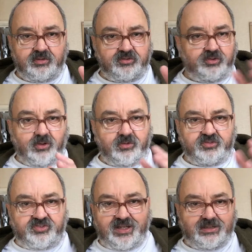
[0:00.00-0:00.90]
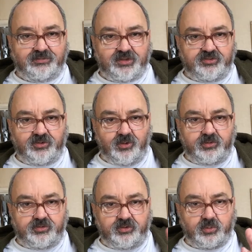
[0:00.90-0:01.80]
It's not safe. It's not
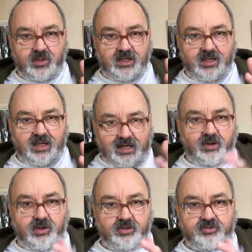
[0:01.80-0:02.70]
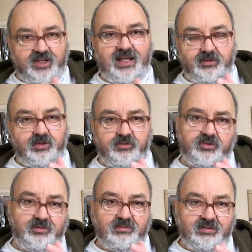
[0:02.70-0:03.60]
to our standards.
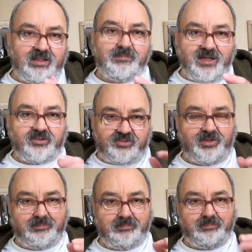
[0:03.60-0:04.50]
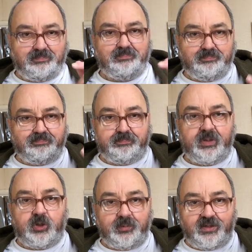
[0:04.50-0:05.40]
And he makes some
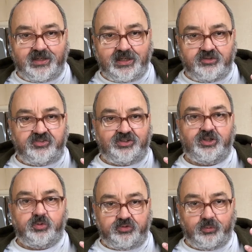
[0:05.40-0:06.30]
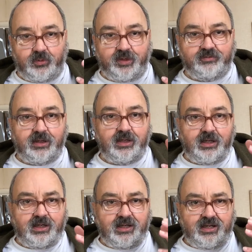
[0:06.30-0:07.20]
burbling excuse or whatever.
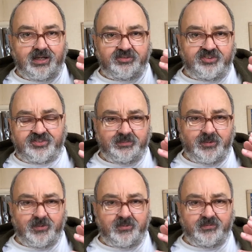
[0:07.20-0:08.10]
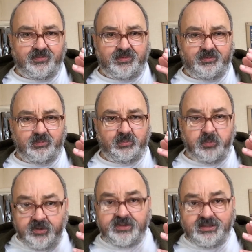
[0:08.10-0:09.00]
And she said, well,
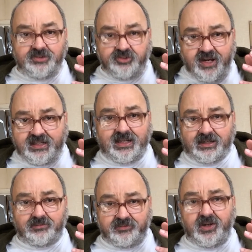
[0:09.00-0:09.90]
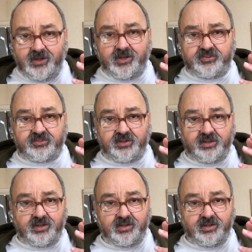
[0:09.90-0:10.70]
wouldn't you check it first?